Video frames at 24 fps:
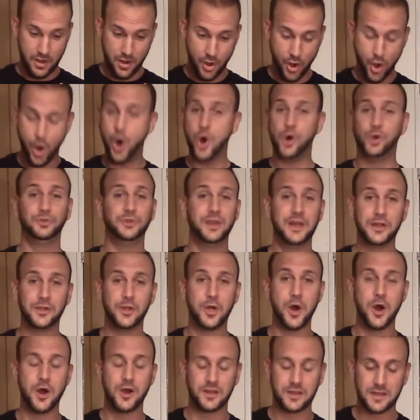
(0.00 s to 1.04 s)
all day
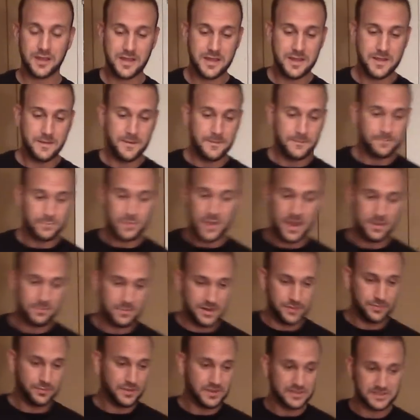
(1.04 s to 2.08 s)
long. I
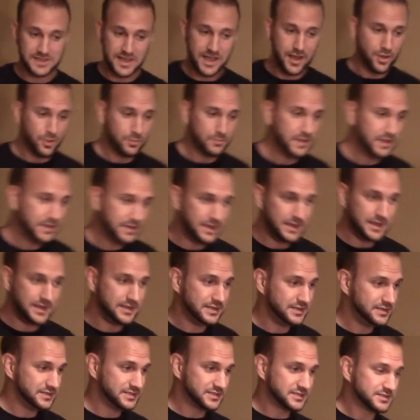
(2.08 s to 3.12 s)
mean, this helmet
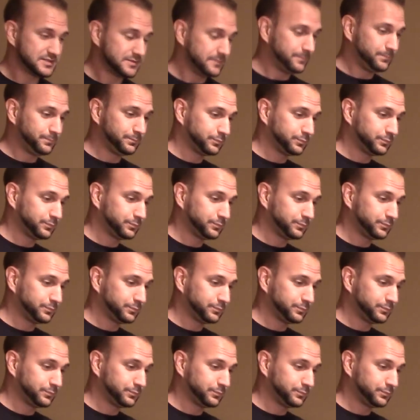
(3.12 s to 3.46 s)
is,